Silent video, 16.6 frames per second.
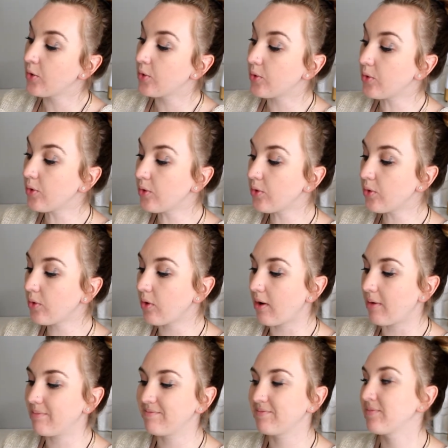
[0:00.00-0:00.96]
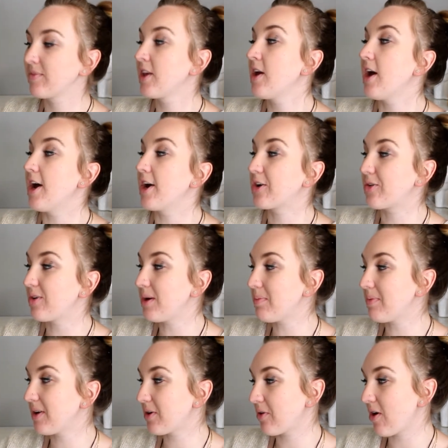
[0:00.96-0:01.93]
Ooh, a
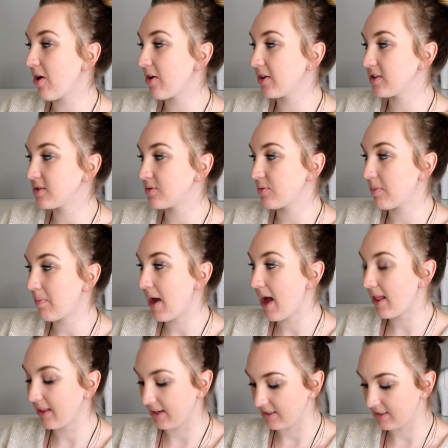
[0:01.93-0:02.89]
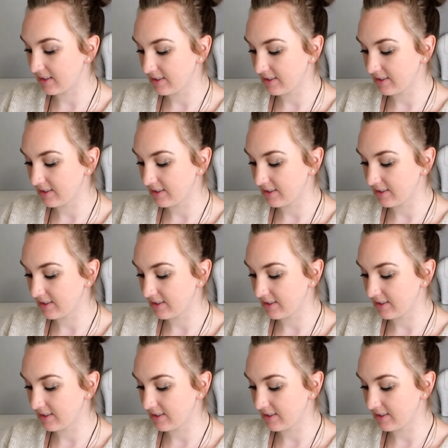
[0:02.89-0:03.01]
creepy crawler's repellent.